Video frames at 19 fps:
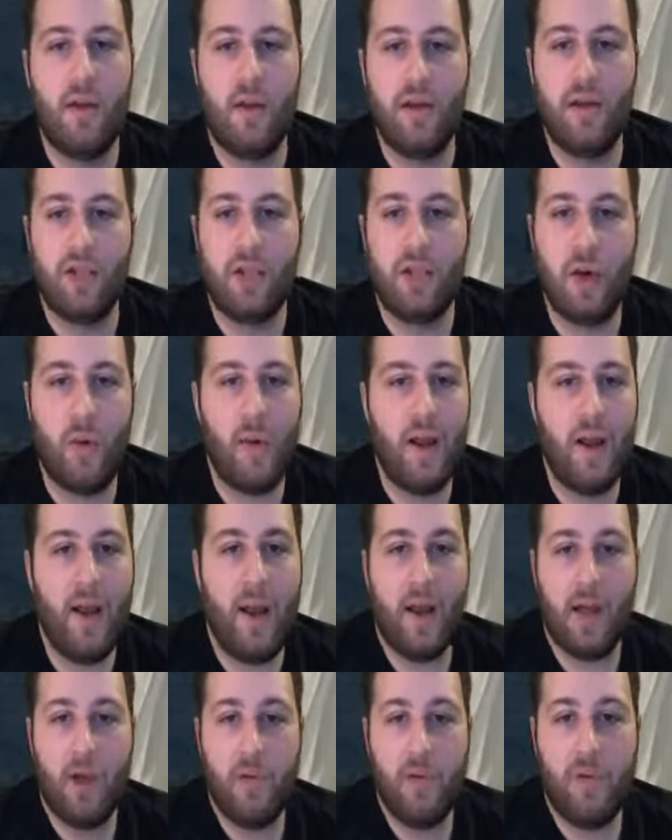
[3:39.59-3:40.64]
Sure, why
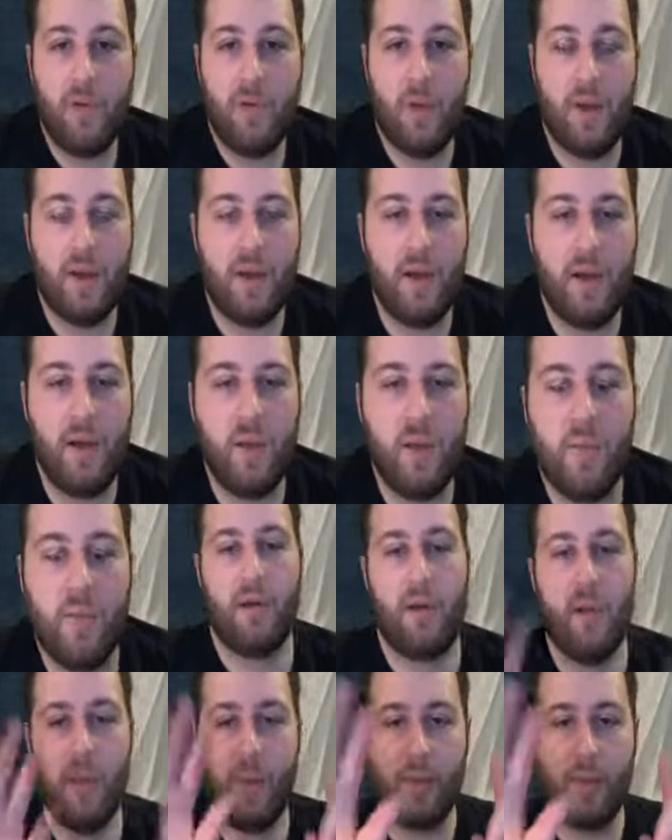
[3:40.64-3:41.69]
not? Go for it,
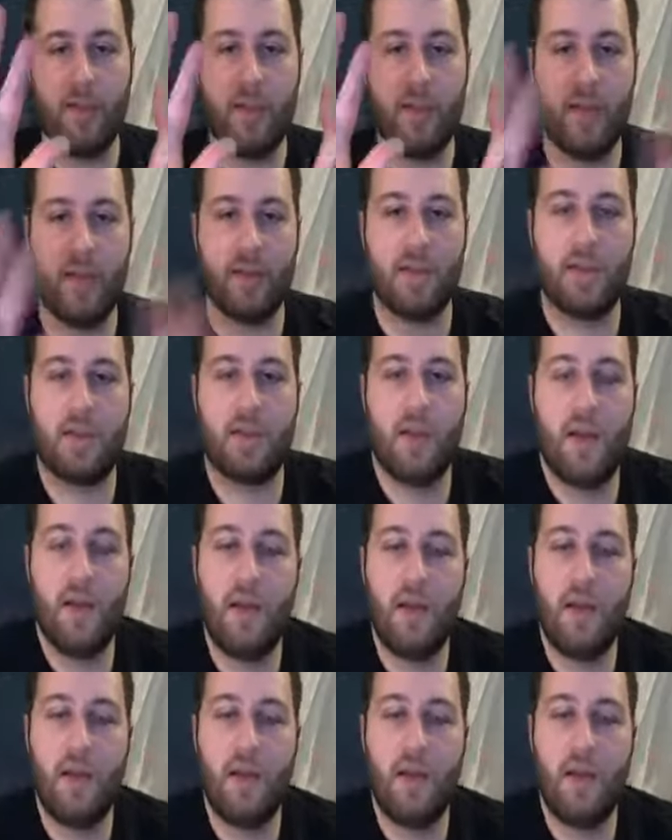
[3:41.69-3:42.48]
Number 6,